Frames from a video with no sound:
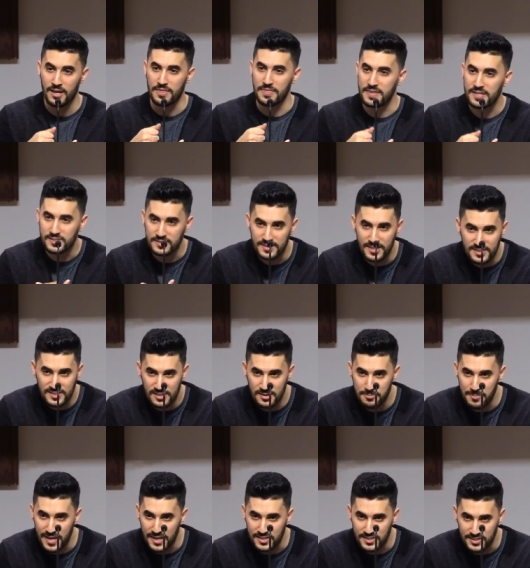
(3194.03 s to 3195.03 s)
This
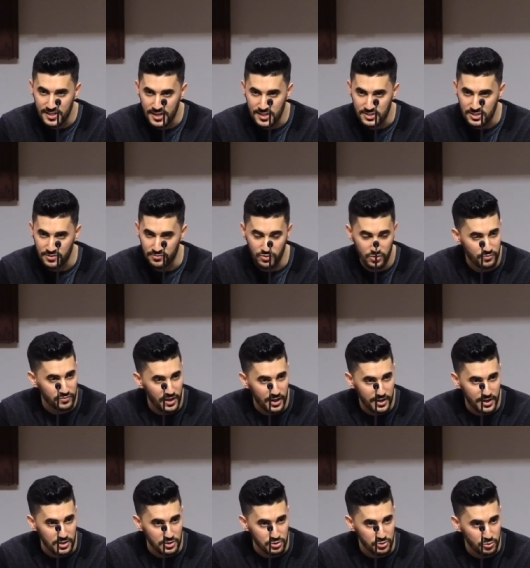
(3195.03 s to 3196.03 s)
doesn't make sense if you have
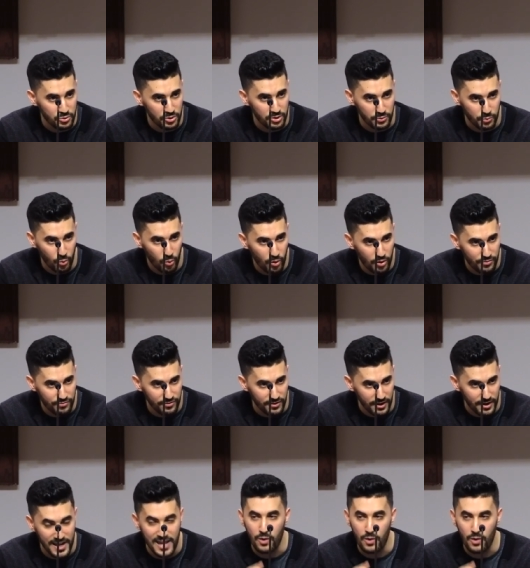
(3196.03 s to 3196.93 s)
not endured warfare.